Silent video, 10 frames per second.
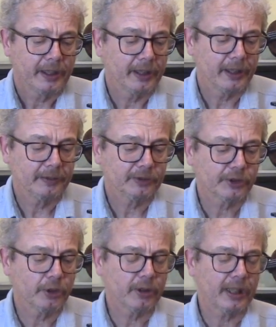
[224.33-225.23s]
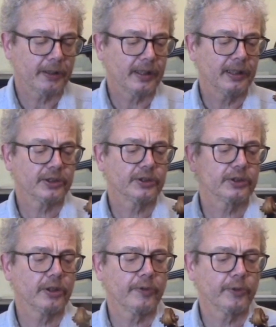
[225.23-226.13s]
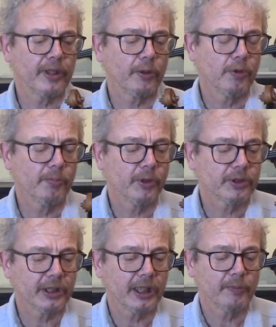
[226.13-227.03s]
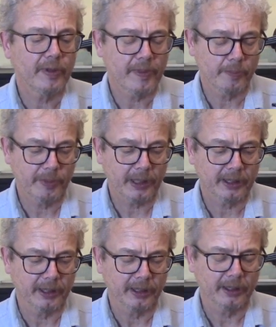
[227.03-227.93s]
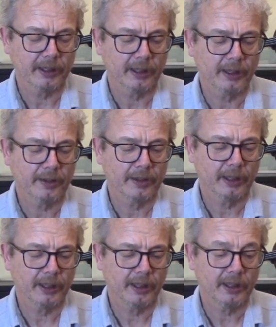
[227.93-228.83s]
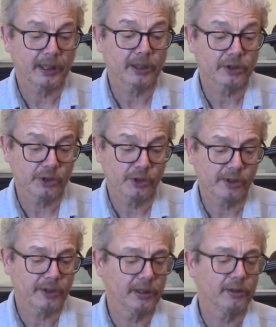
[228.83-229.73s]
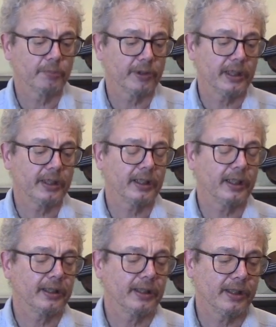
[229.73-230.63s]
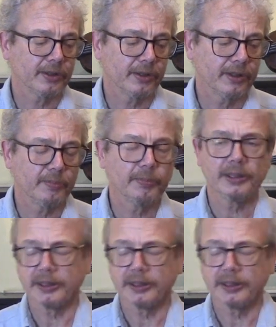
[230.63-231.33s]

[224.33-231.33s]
So let's just go through that one more time with the backing, and then I'll show you the little break and into the B